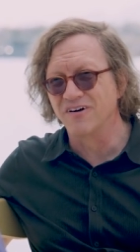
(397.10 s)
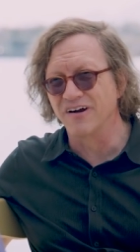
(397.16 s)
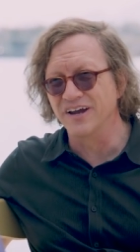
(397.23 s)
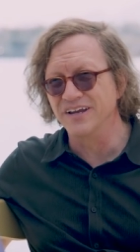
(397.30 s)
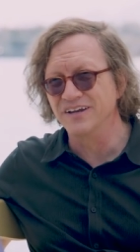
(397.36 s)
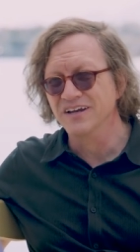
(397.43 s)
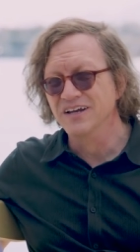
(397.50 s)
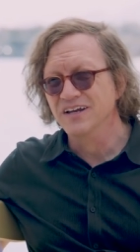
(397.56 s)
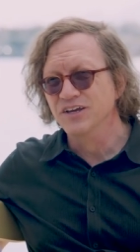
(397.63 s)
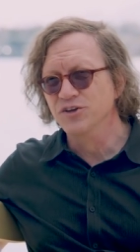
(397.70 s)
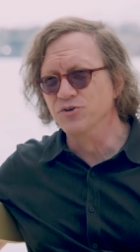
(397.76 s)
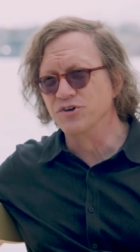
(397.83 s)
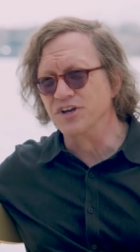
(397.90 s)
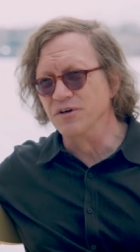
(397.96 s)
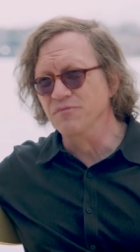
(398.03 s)
All right. Okay.
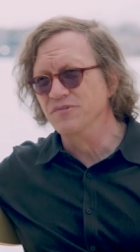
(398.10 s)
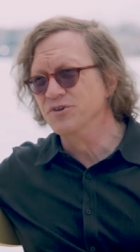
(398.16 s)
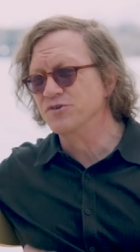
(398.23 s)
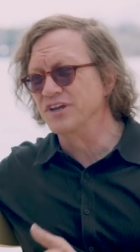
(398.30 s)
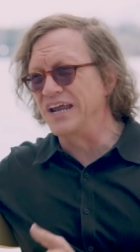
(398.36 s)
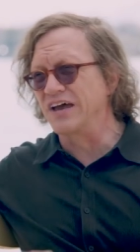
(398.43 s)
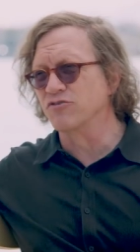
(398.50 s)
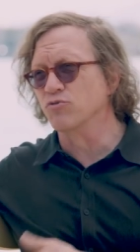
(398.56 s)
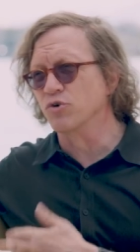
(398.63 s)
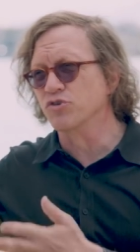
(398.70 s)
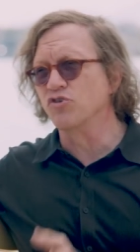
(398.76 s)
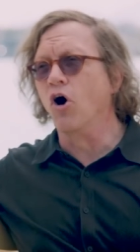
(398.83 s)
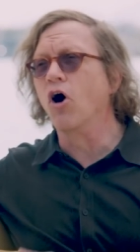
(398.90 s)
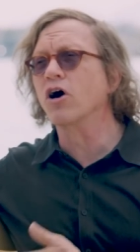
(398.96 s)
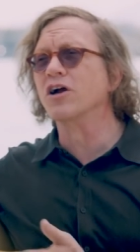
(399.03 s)
You can, as it were,
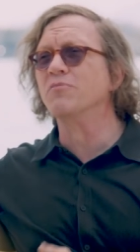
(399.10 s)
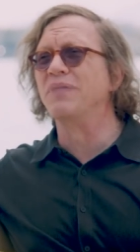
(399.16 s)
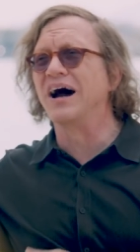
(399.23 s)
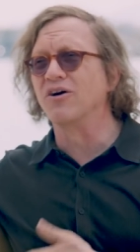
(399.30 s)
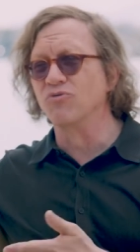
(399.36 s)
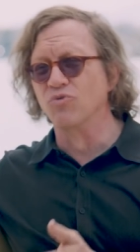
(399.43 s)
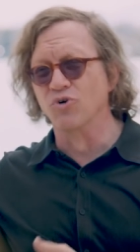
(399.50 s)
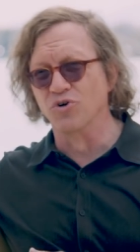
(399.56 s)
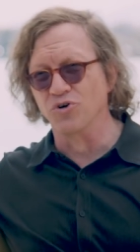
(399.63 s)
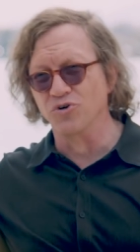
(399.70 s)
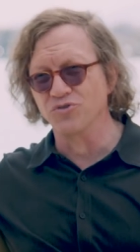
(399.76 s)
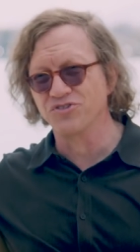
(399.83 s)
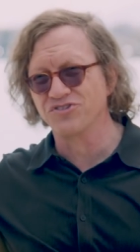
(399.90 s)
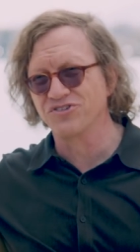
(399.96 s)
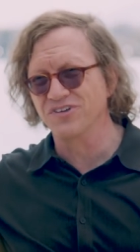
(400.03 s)
talk about
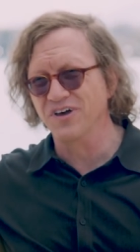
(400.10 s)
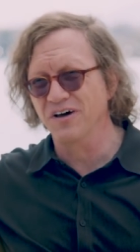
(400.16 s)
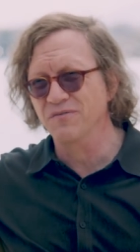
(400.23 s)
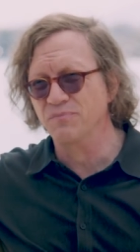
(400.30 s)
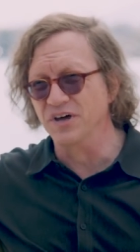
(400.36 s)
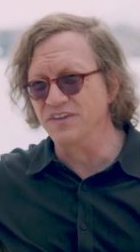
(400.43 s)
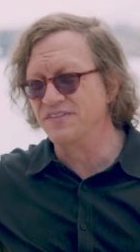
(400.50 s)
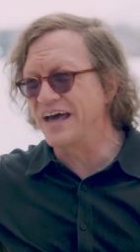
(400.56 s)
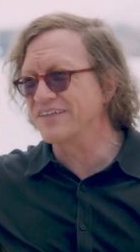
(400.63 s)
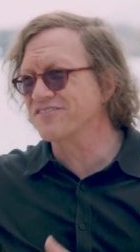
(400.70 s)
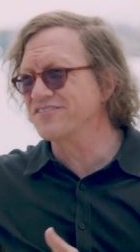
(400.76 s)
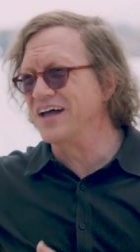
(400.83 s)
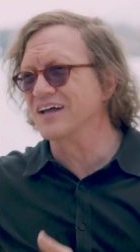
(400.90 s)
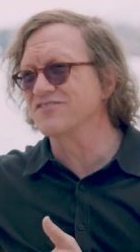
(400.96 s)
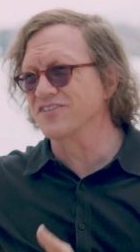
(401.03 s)
worlds, right. But
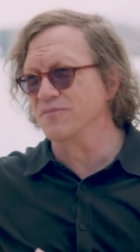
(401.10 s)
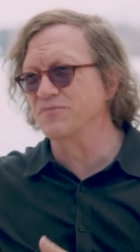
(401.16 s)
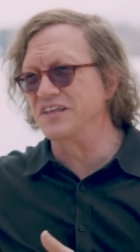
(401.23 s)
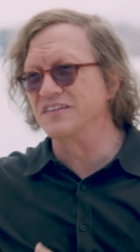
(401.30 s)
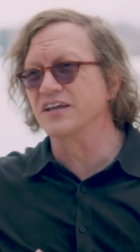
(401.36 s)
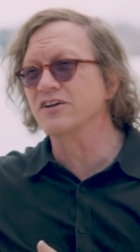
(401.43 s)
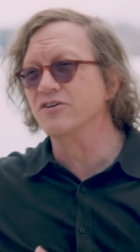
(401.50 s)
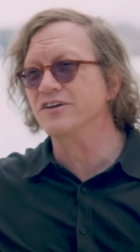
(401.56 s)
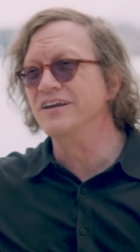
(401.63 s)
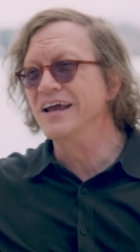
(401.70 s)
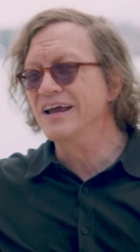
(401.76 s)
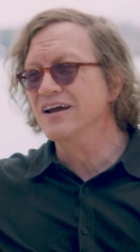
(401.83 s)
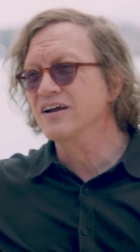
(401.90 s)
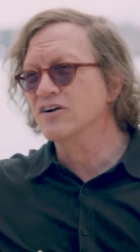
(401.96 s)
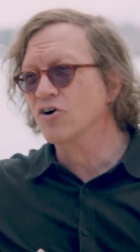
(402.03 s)
that's not something that
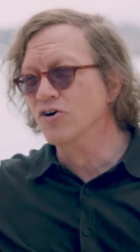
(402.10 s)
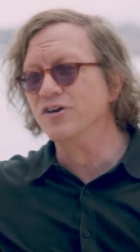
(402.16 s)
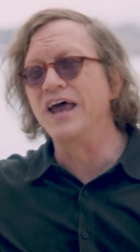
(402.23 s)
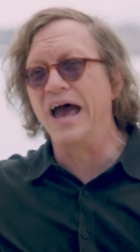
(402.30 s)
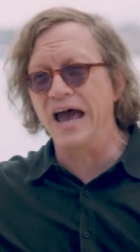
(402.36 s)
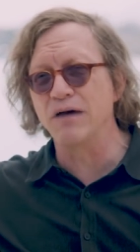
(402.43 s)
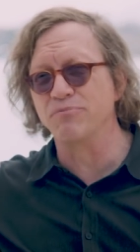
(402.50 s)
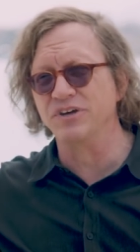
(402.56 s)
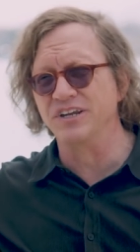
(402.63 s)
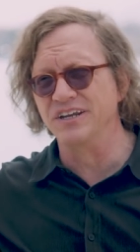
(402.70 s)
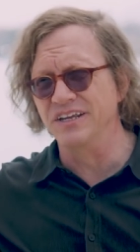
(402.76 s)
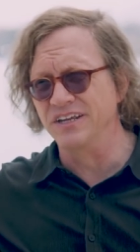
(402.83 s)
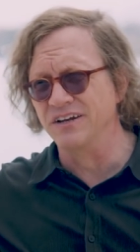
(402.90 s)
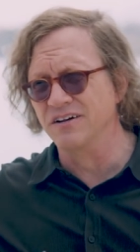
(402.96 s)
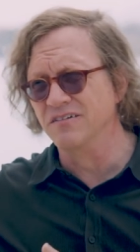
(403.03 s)
could happen
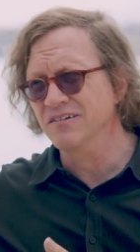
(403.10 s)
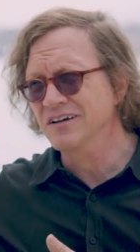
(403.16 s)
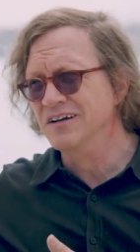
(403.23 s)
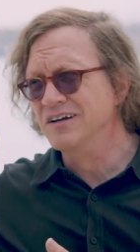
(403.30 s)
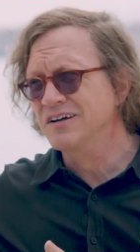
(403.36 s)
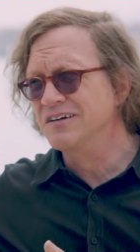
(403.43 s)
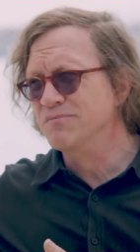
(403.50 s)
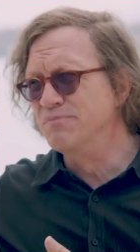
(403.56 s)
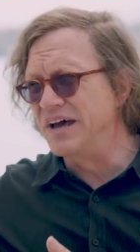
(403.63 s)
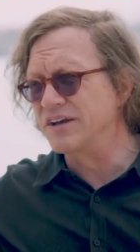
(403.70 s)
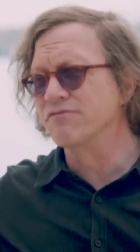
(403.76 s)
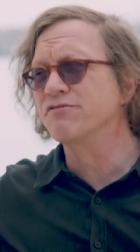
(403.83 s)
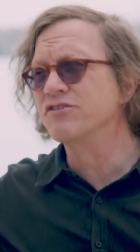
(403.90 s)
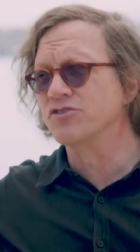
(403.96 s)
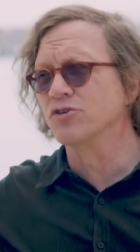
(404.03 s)
in a
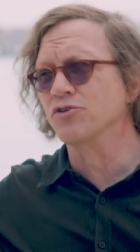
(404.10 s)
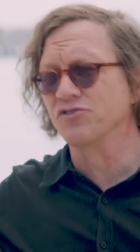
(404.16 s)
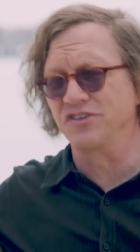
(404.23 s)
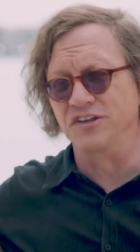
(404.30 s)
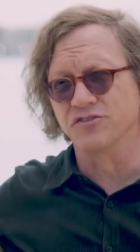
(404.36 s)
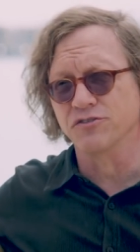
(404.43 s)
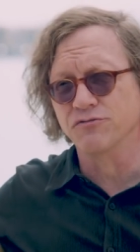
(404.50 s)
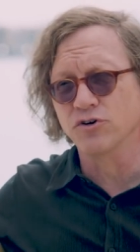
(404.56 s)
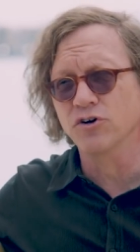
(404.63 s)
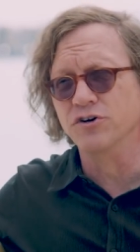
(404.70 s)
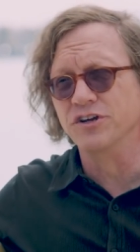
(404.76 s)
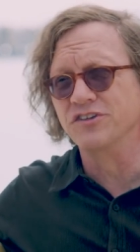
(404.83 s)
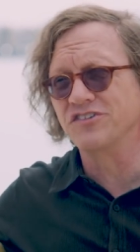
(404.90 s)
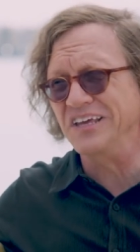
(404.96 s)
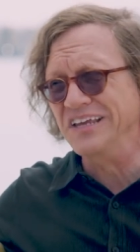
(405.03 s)
metaphysical sense of
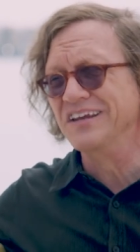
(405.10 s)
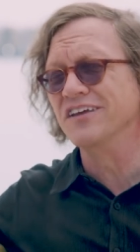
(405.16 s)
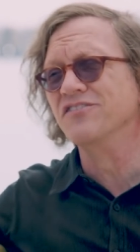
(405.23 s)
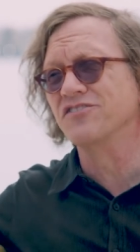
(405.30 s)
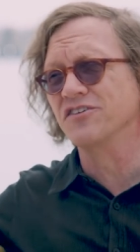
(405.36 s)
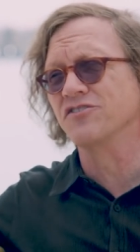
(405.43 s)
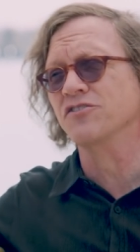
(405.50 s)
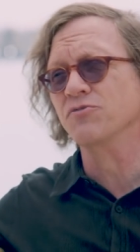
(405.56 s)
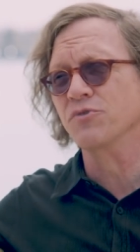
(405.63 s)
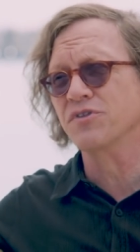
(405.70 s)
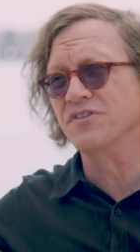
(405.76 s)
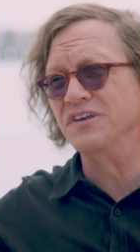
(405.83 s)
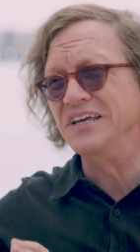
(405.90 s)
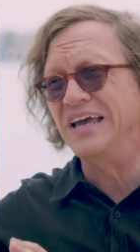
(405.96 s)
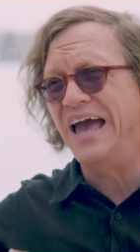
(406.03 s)
could. It's inconsistent
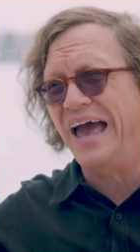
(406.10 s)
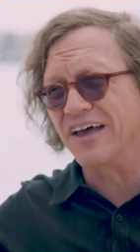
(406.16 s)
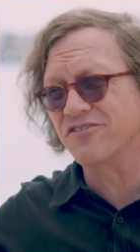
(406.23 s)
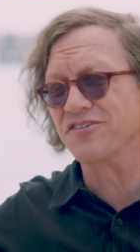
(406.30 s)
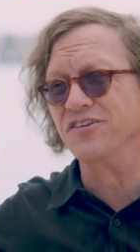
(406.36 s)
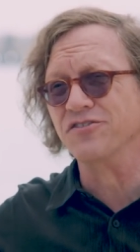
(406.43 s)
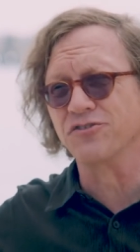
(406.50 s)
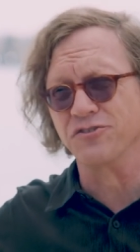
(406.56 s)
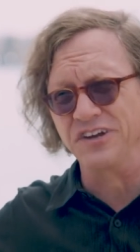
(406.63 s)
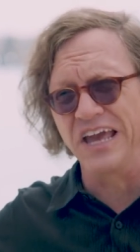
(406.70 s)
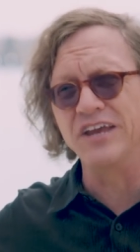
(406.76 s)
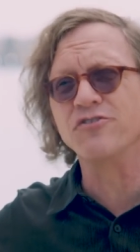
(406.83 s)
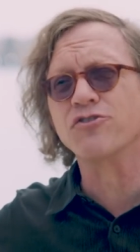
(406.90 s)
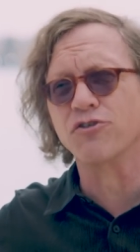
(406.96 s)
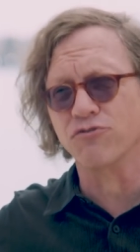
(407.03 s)
with the essence or
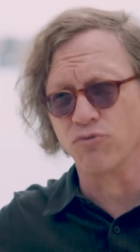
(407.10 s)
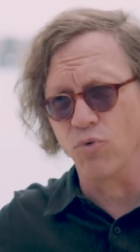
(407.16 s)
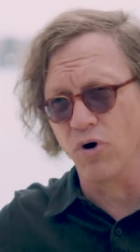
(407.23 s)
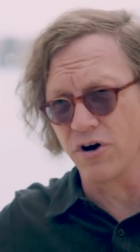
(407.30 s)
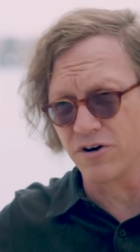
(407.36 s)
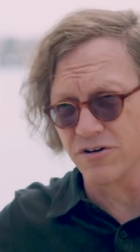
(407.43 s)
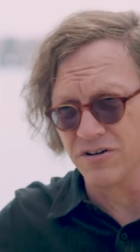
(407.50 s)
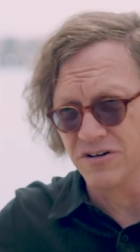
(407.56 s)
nature of water.